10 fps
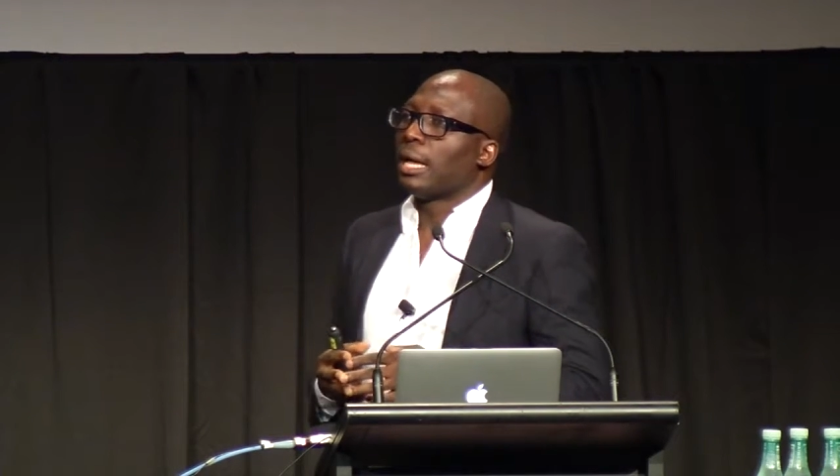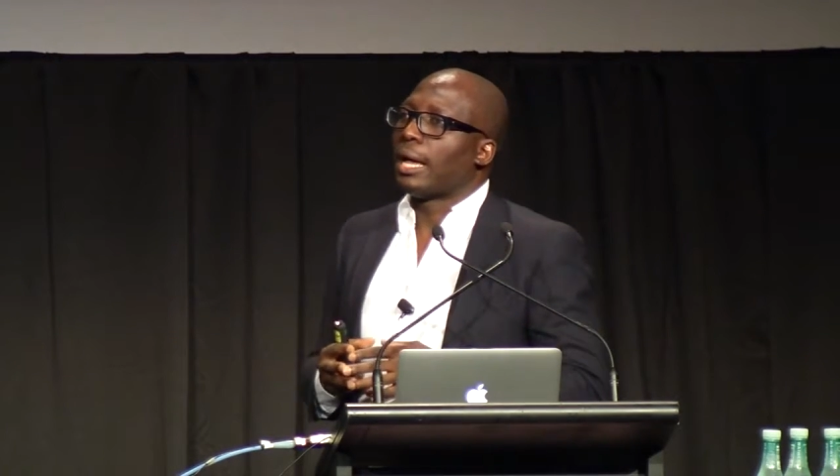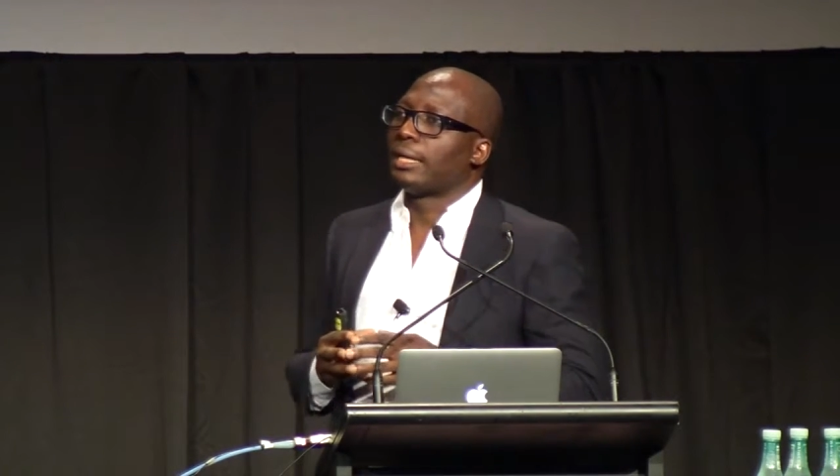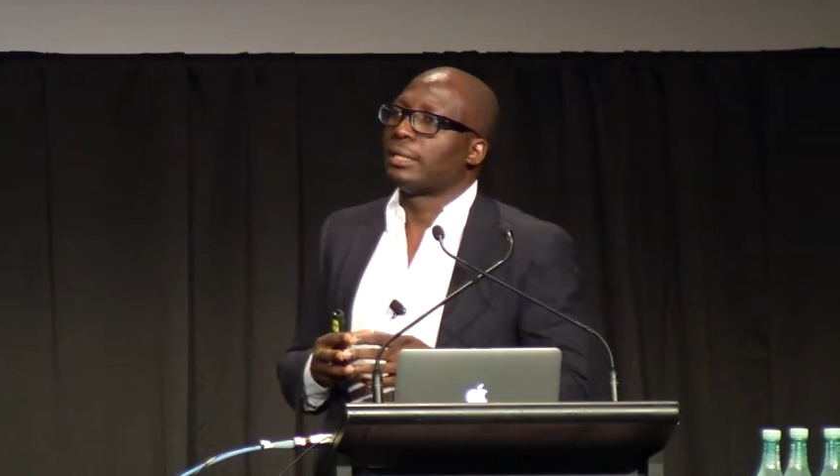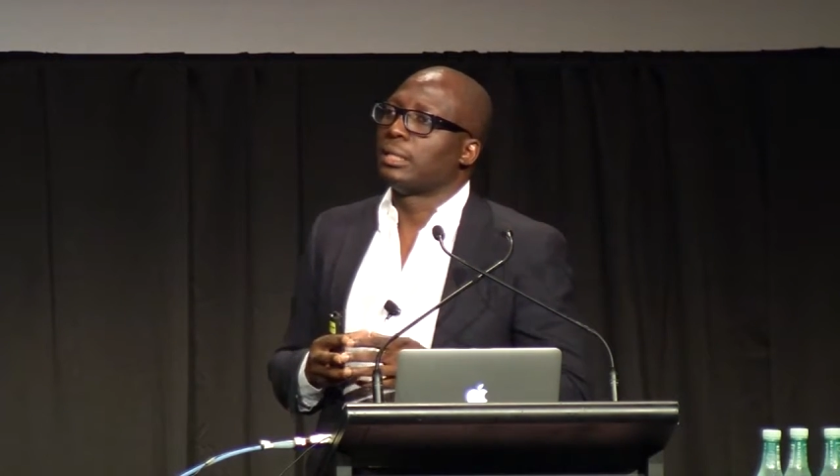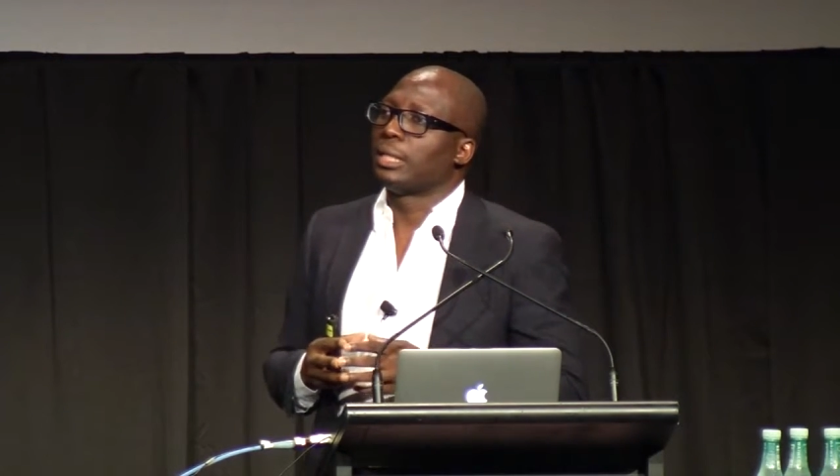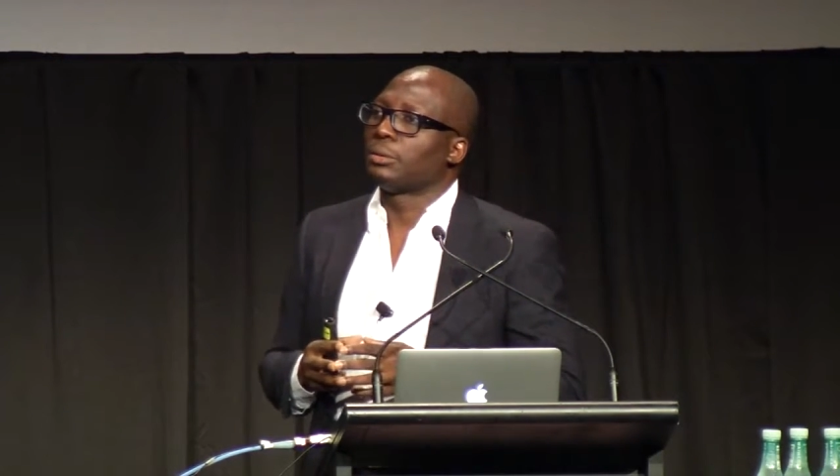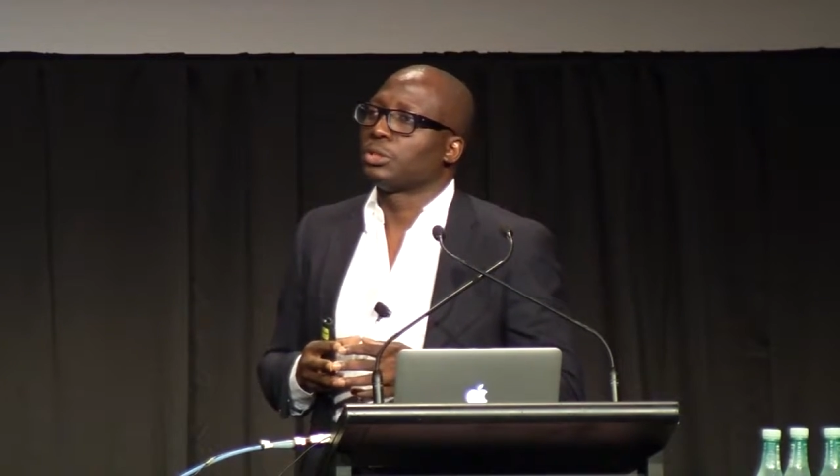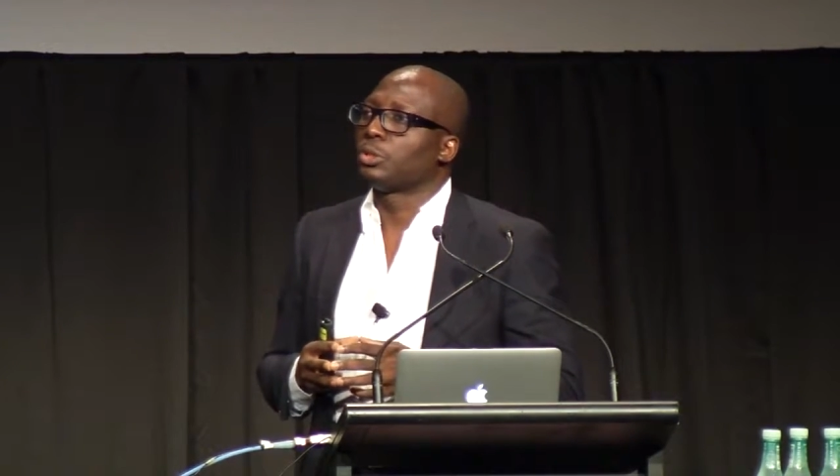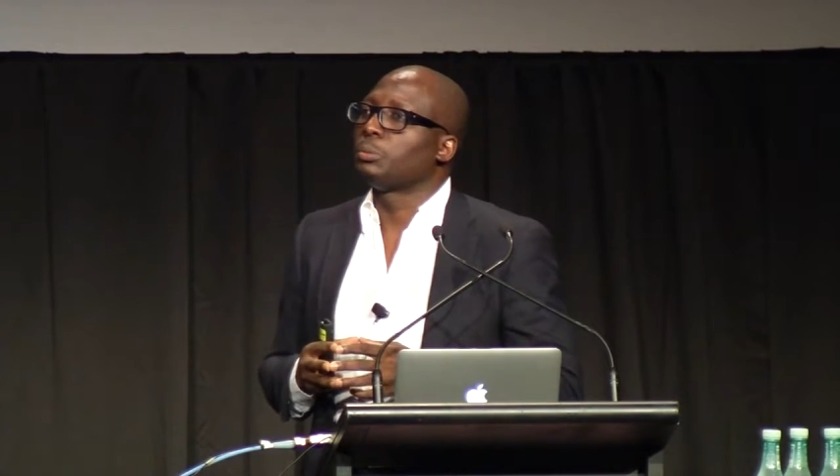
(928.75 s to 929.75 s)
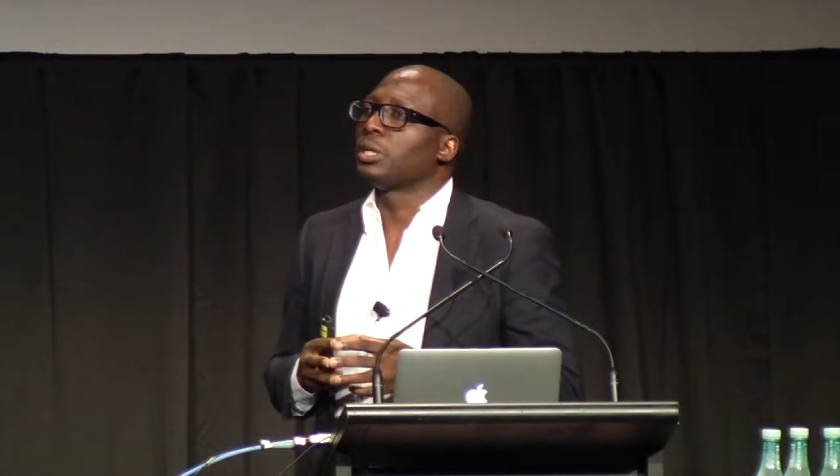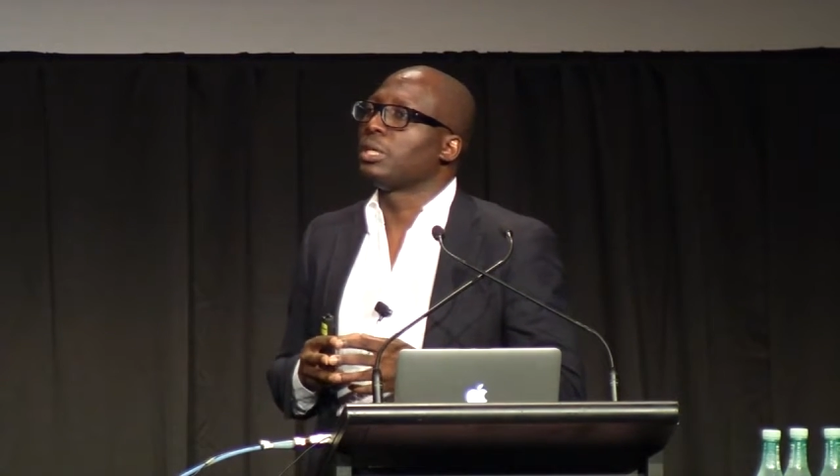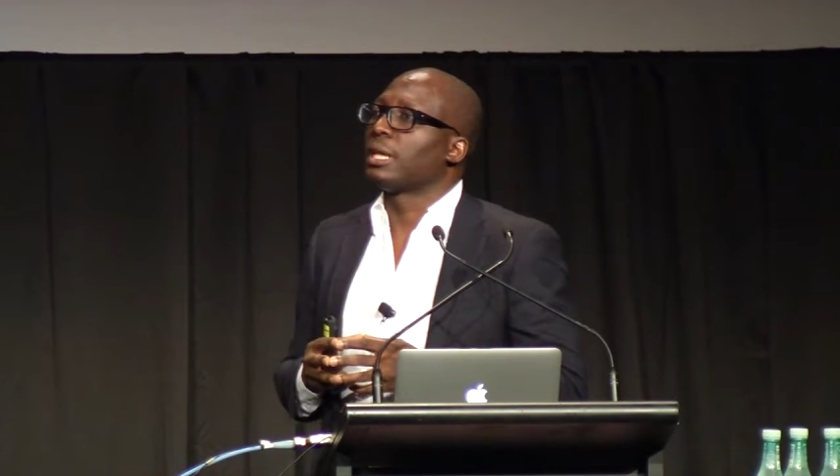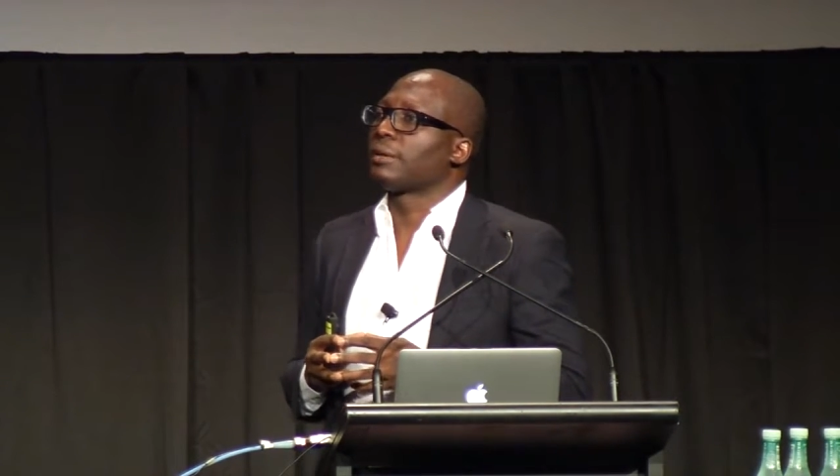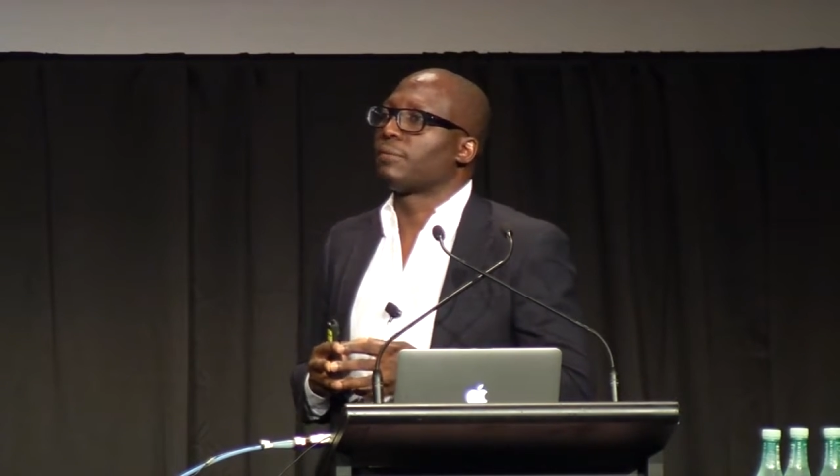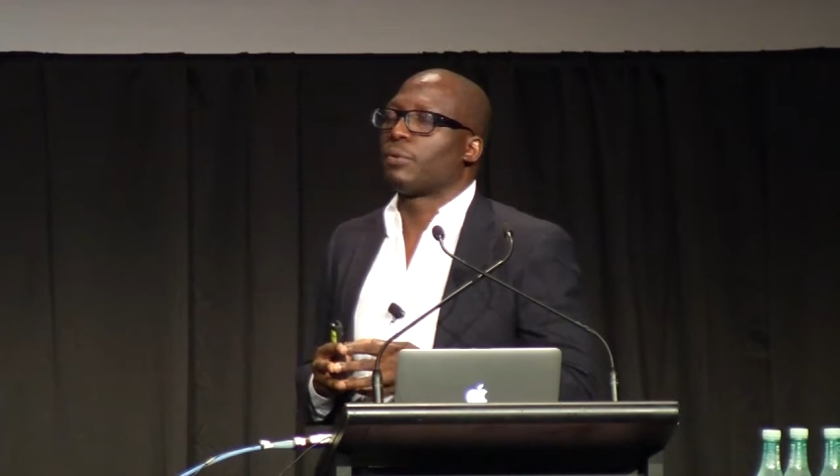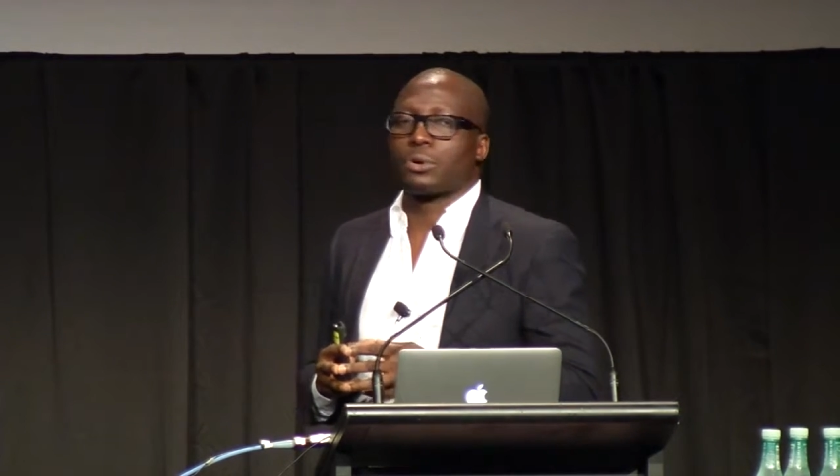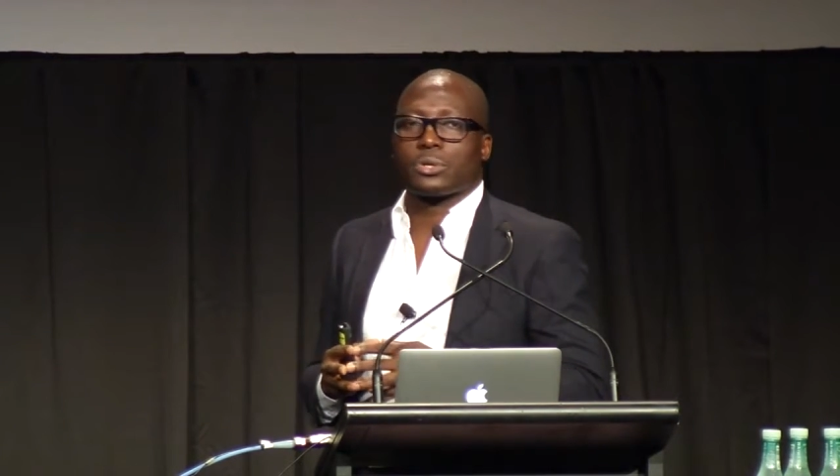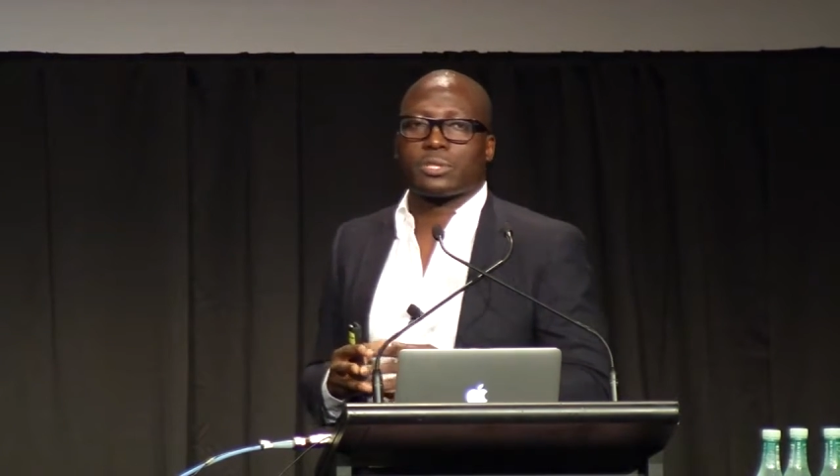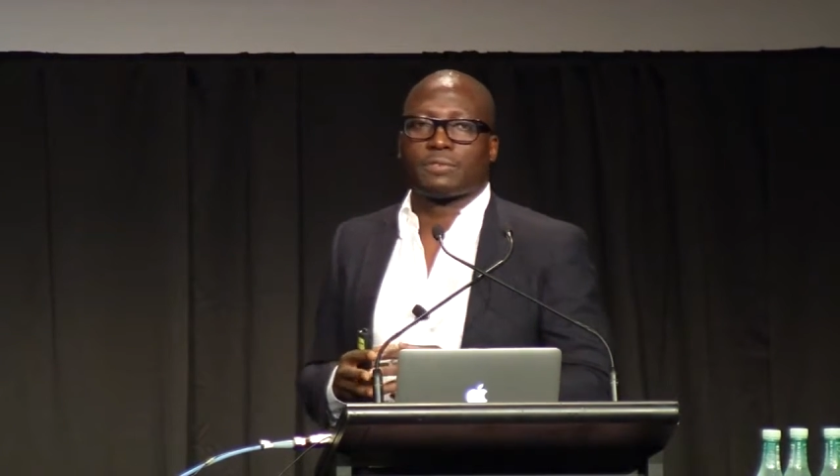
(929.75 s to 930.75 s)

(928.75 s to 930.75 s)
and they should be like focus